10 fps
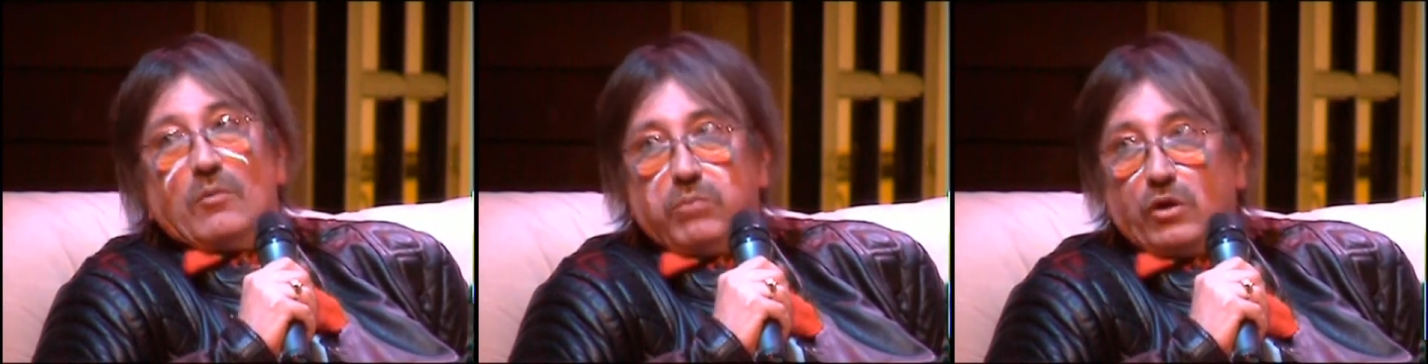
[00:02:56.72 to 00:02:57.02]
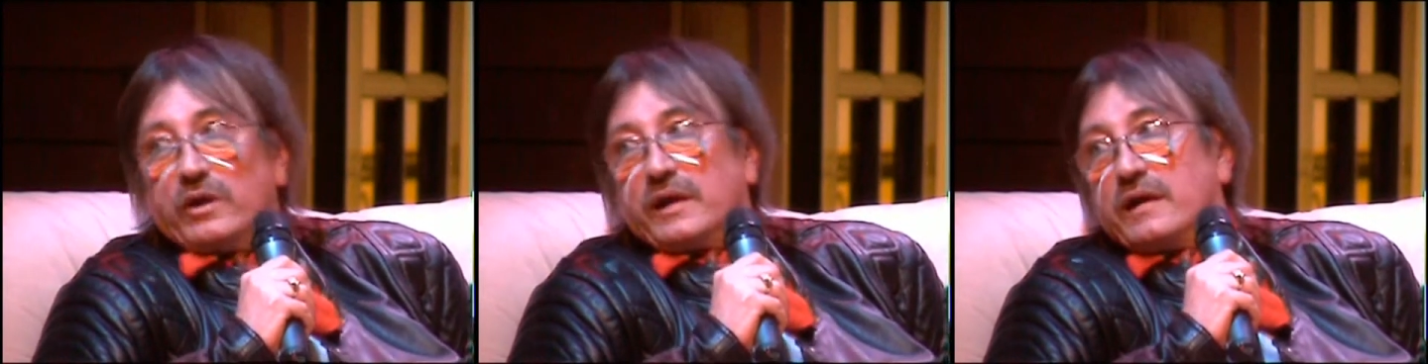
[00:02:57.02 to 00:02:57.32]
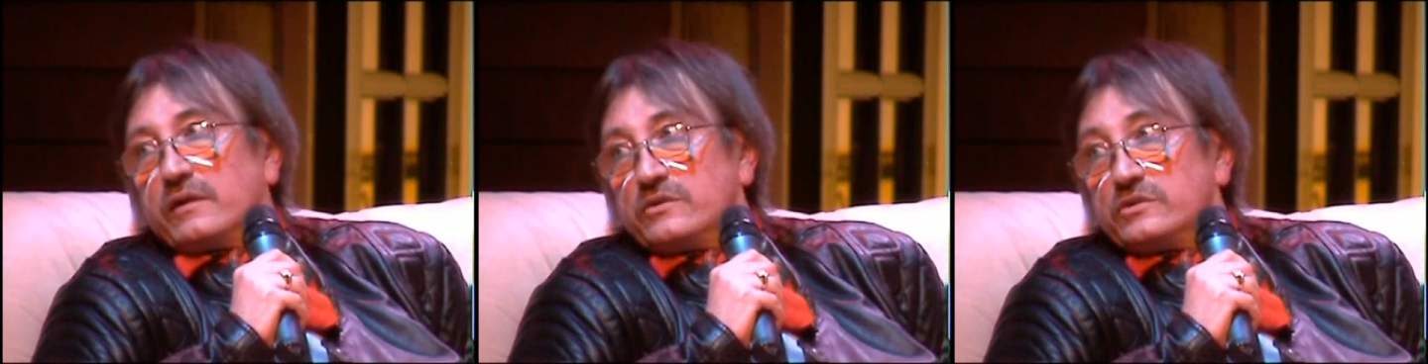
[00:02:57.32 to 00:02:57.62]
born
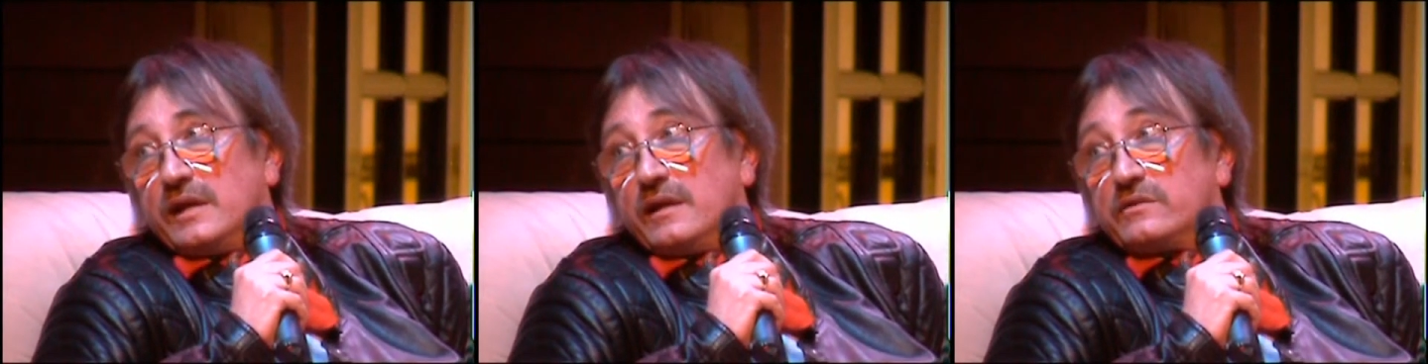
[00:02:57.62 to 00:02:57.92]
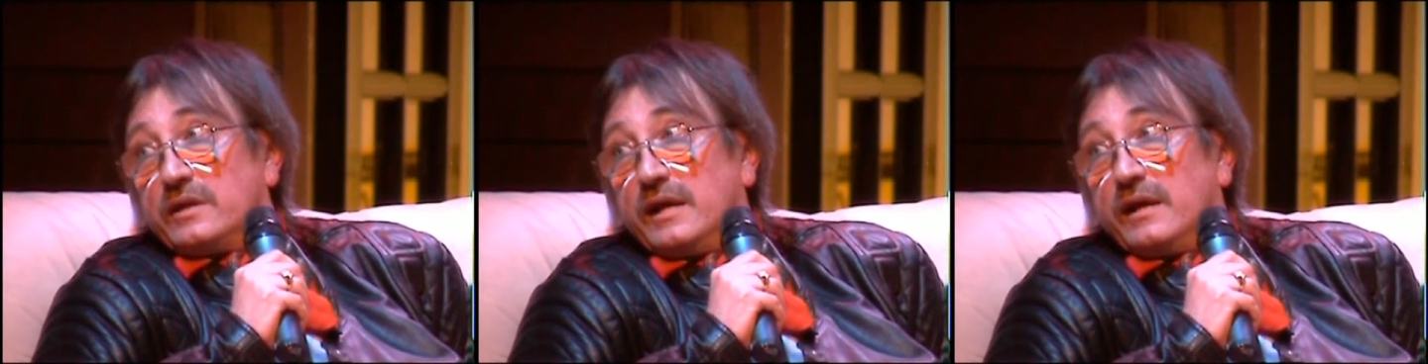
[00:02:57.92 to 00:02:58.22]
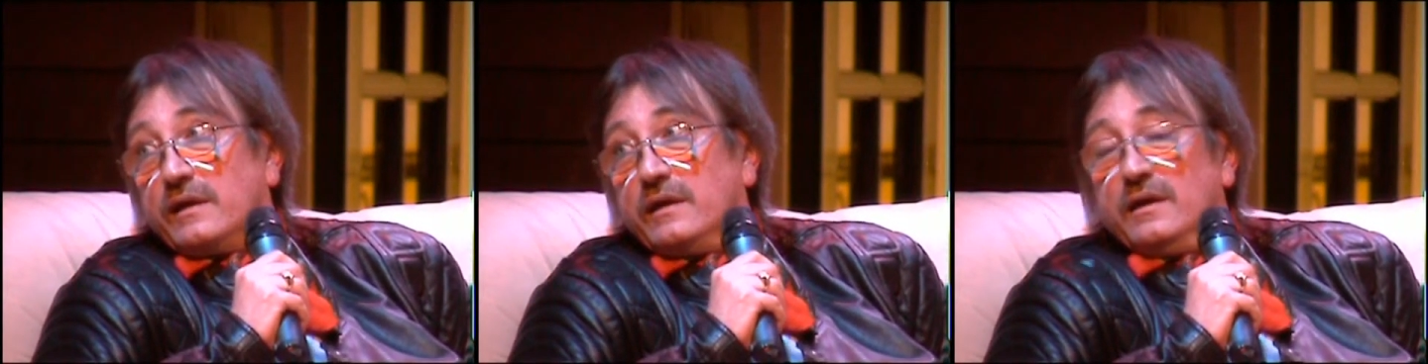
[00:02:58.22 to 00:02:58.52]
again Christianity,
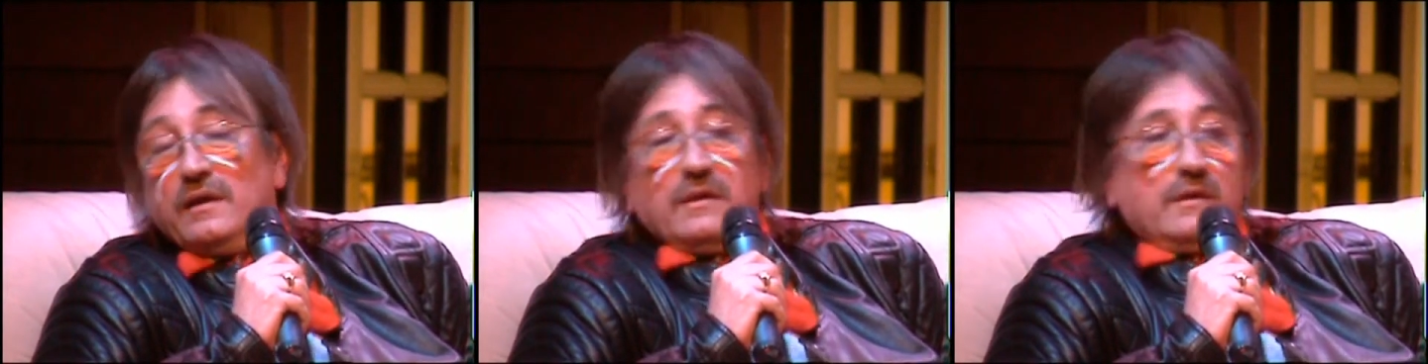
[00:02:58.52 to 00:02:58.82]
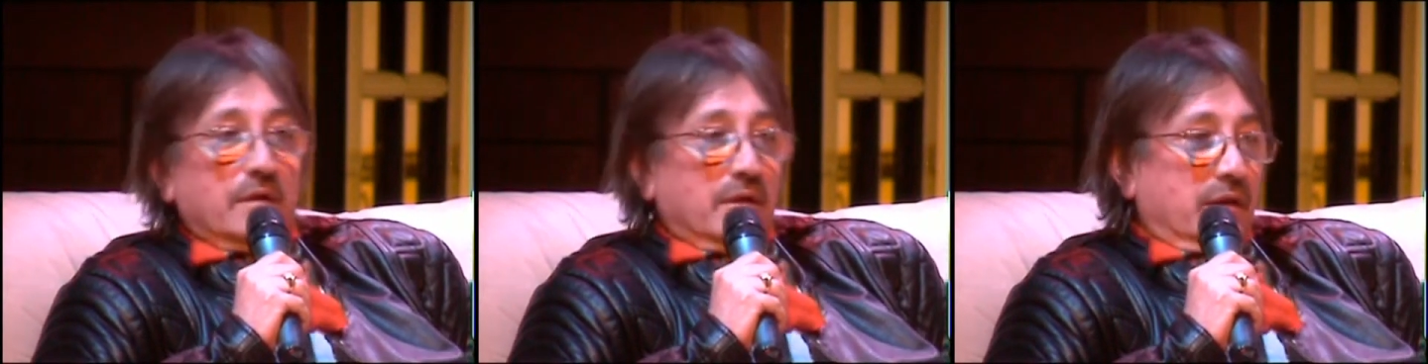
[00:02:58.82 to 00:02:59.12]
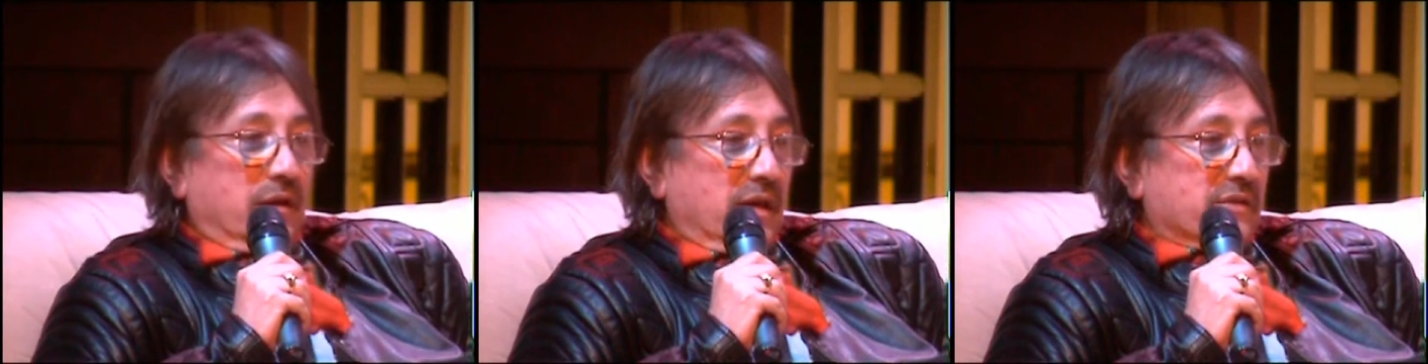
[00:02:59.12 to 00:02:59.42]
yeah.
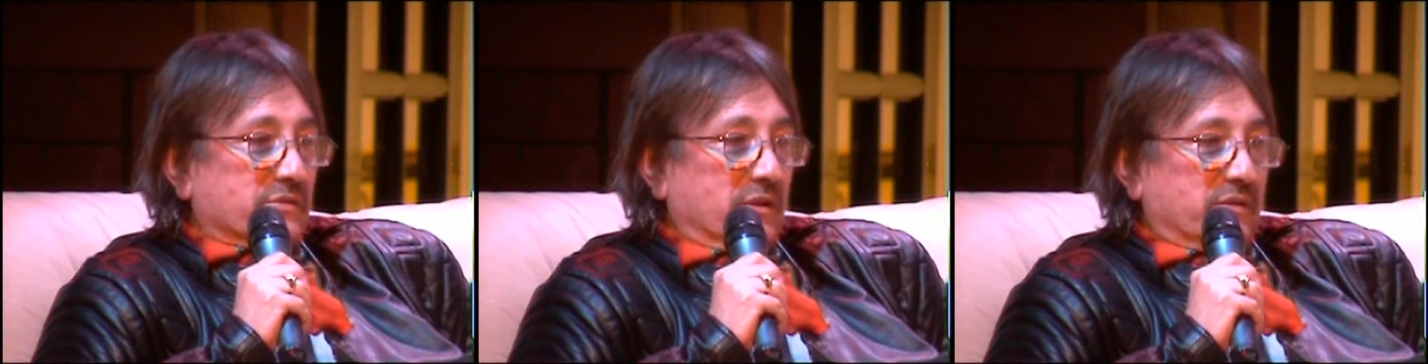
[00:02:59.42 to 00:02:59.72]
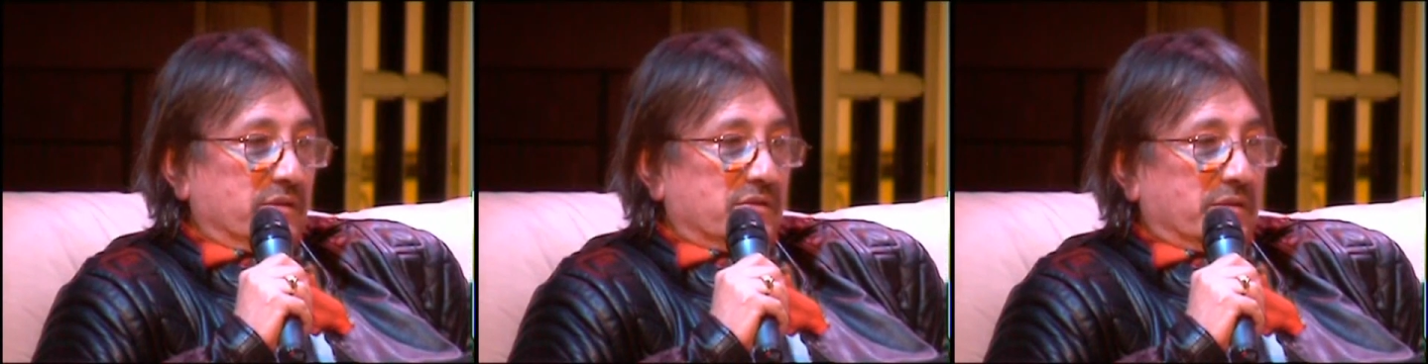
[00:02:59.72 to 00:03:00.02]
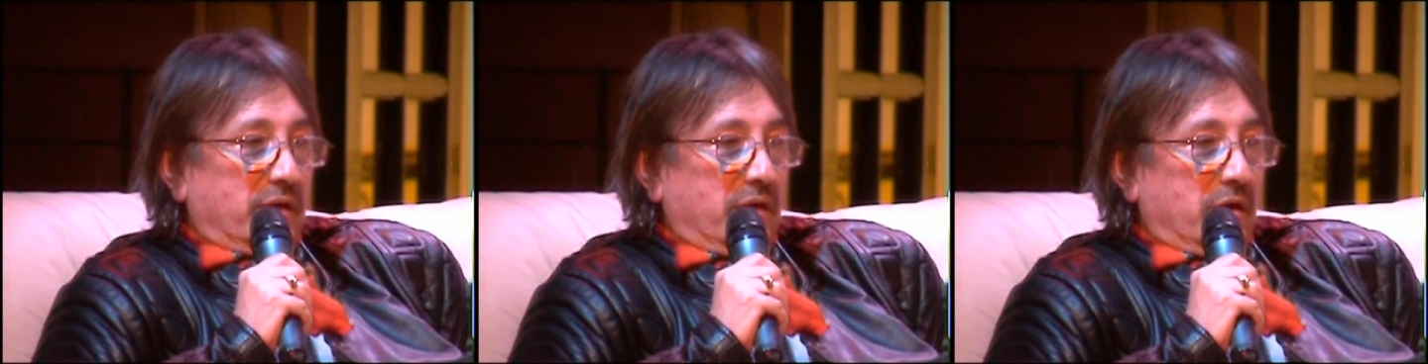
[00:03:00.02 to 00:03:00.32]
And I started
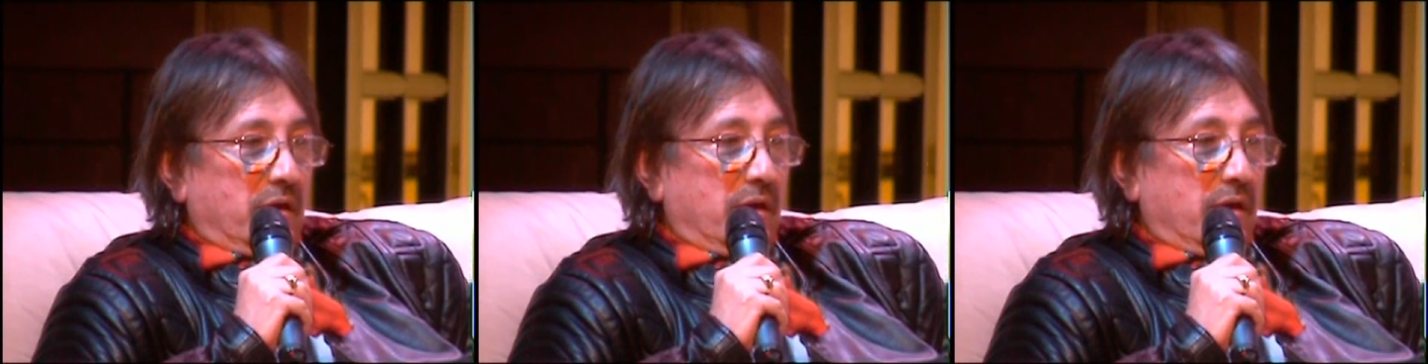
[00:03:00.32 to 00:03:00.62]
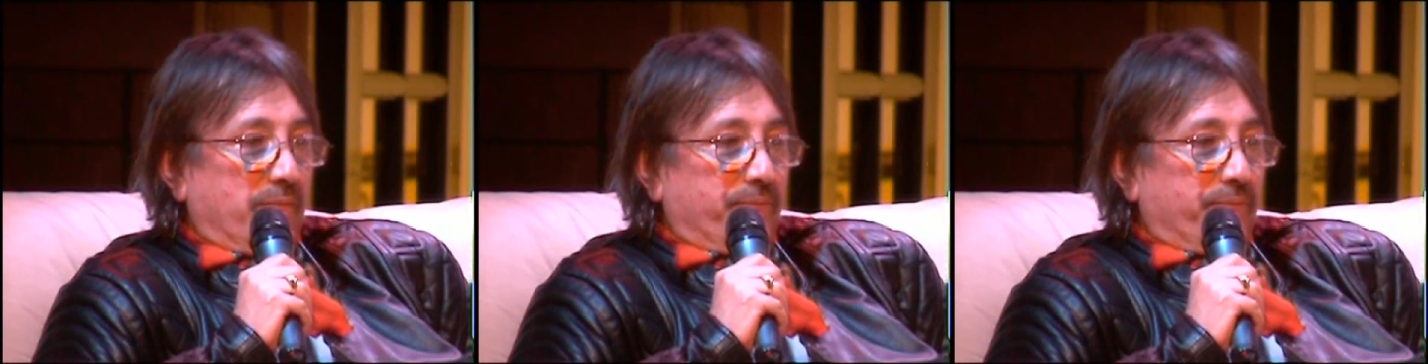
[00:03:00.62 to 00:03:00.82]
seeing her, and I